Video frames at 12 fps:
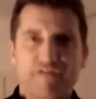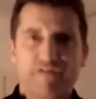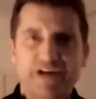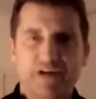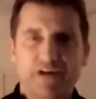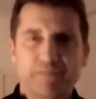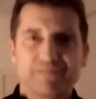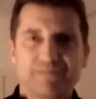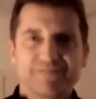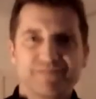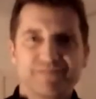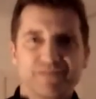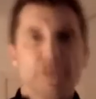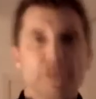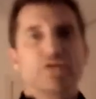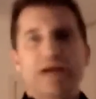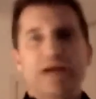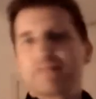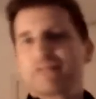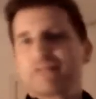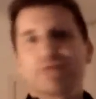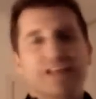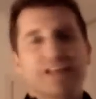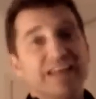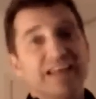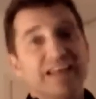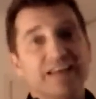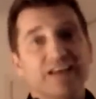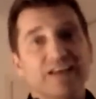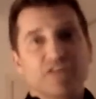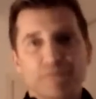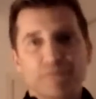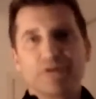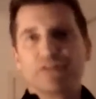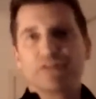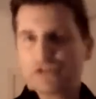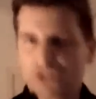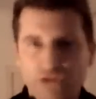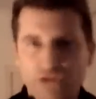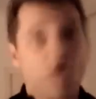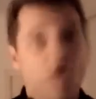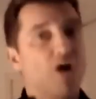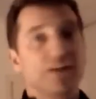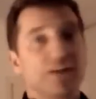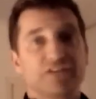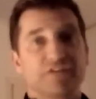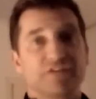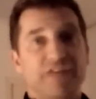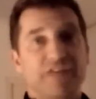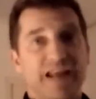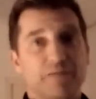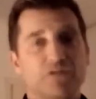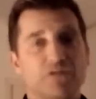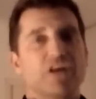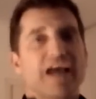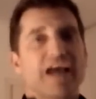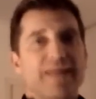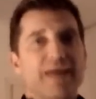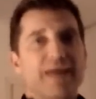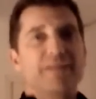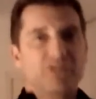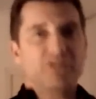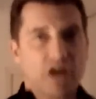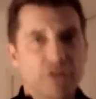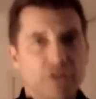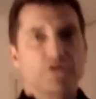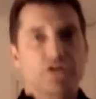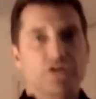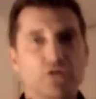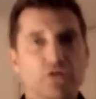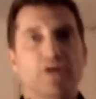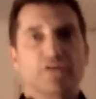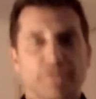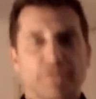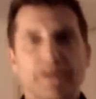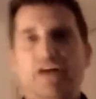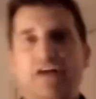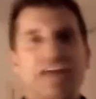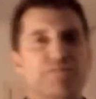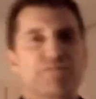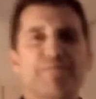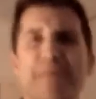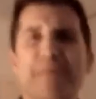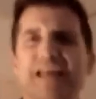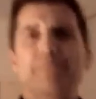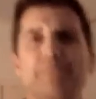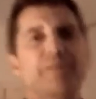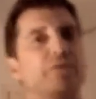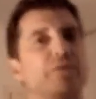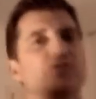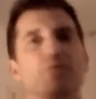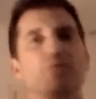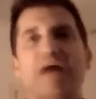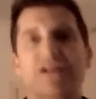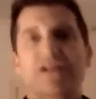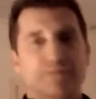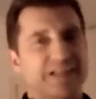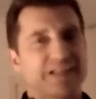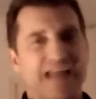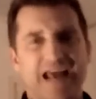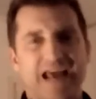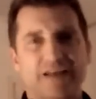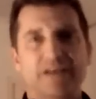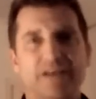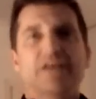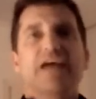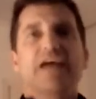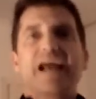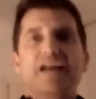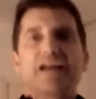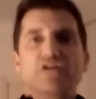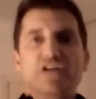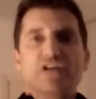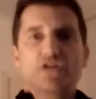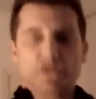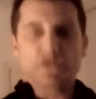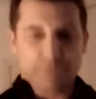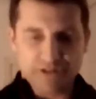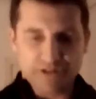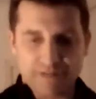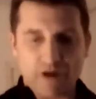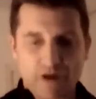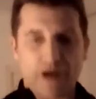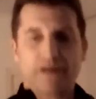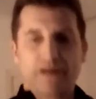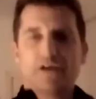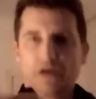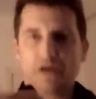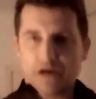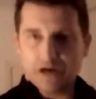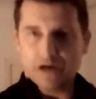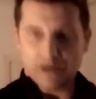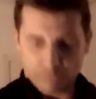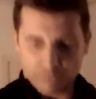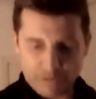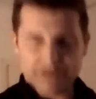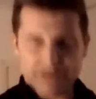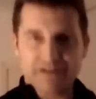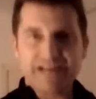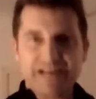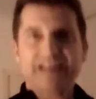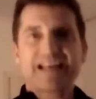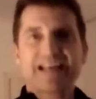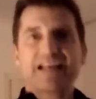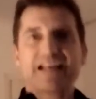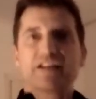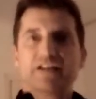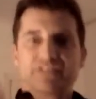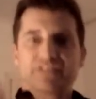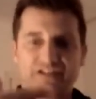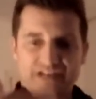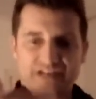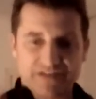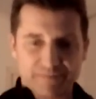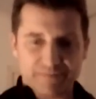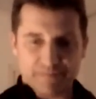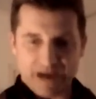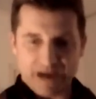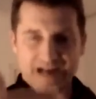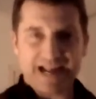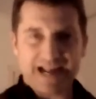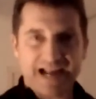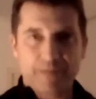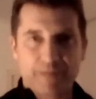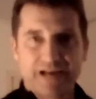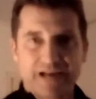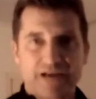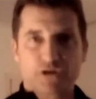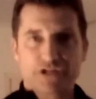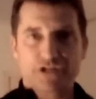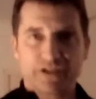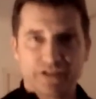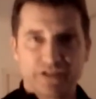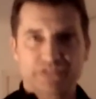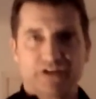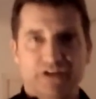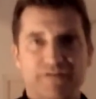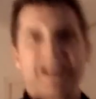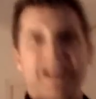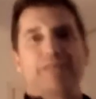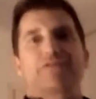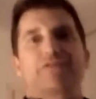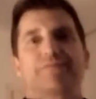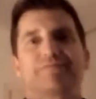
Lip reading: freedom, you absolutely need to build a strong list of names, and that means 100, 200, 300, as many people as you possibly can, and you need to just put them on a written, dedicated list that says, my Ambit Energy list of names.